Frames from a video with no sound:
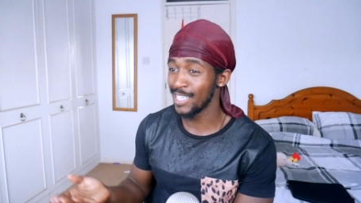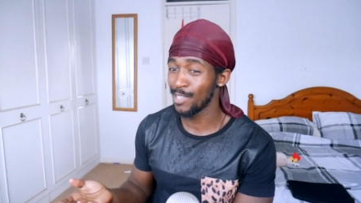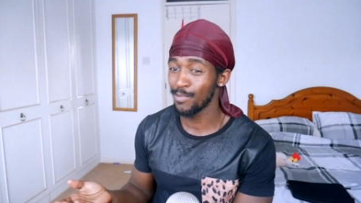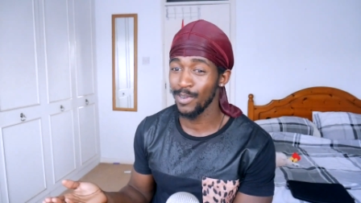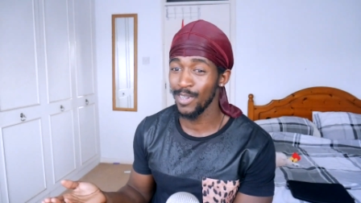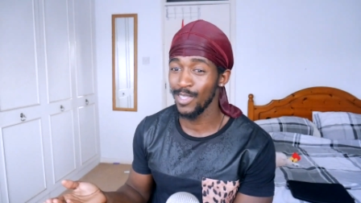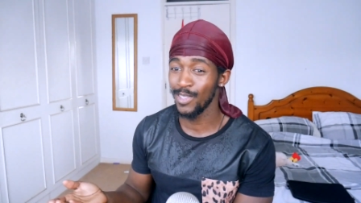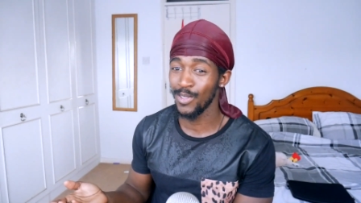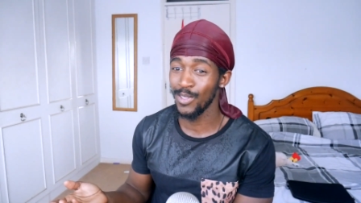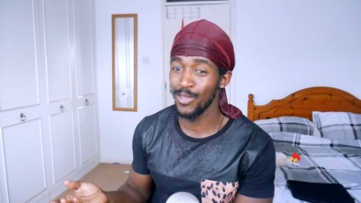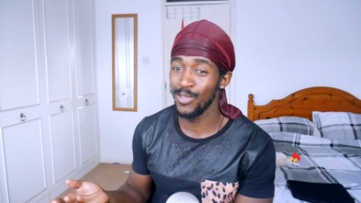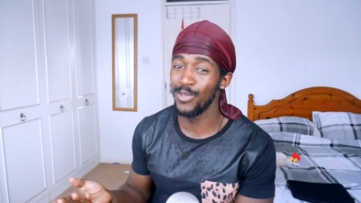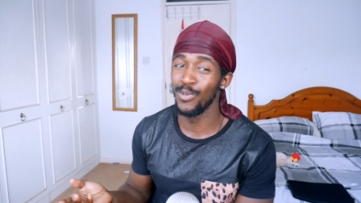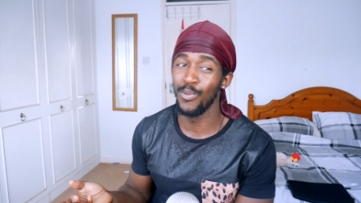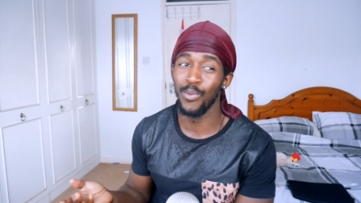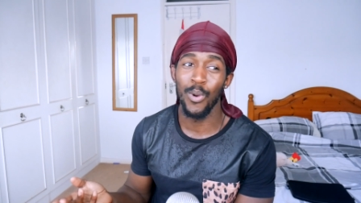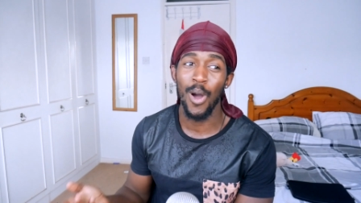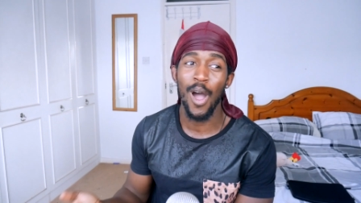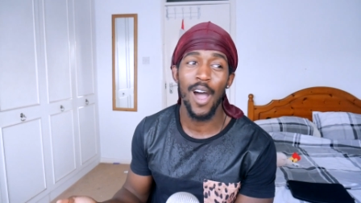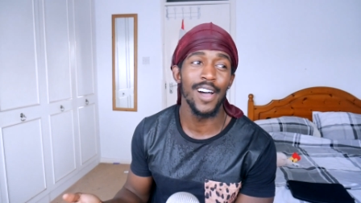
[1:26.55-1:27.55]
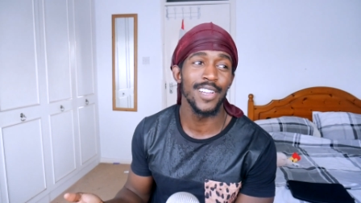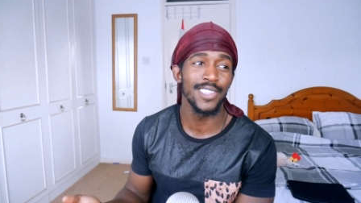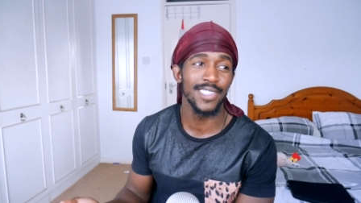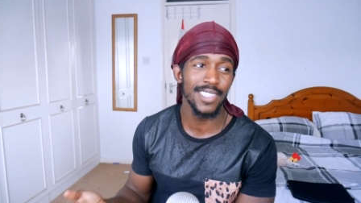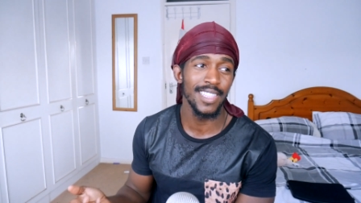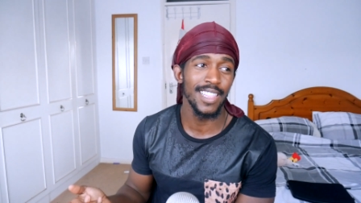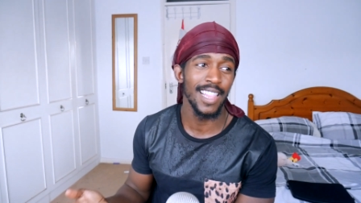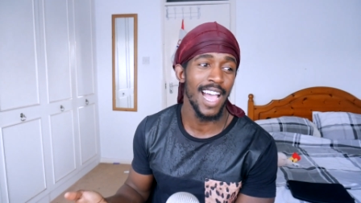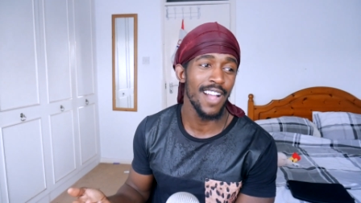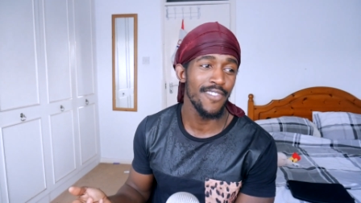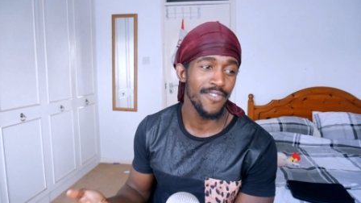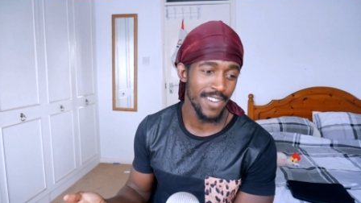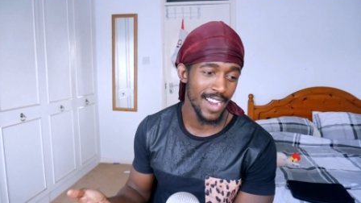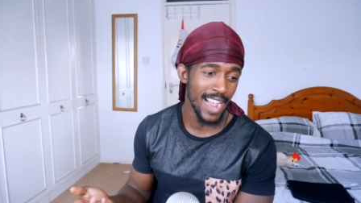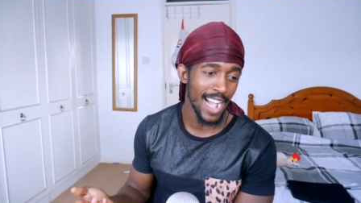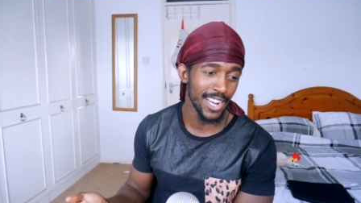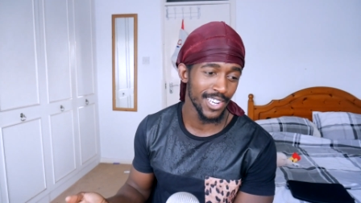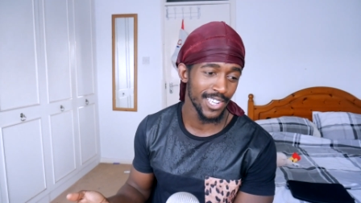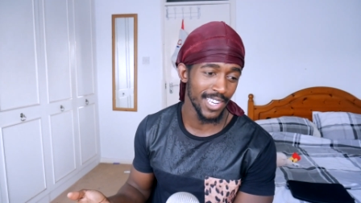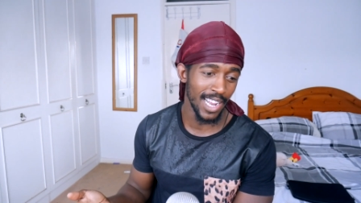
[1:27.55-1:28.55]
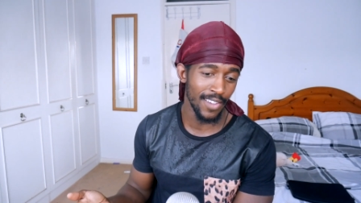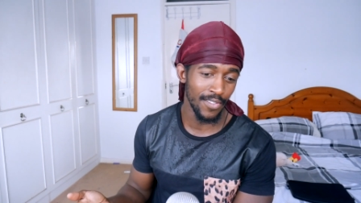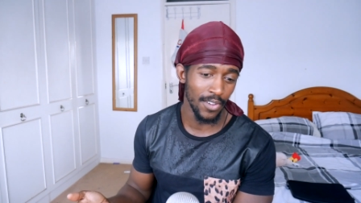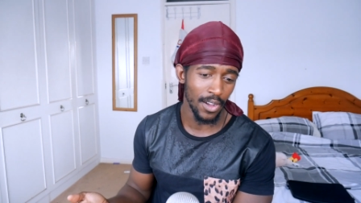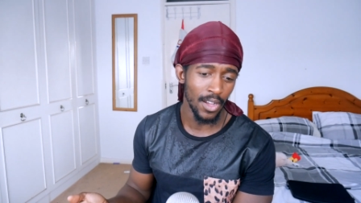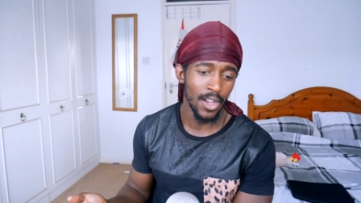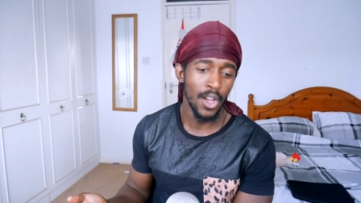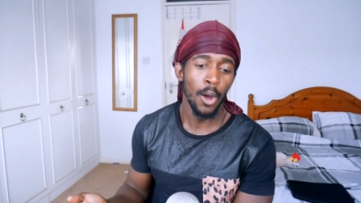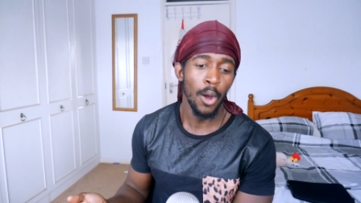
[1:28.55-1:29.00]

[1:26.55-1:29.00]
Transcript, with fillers: It's really the worst live reaction ever.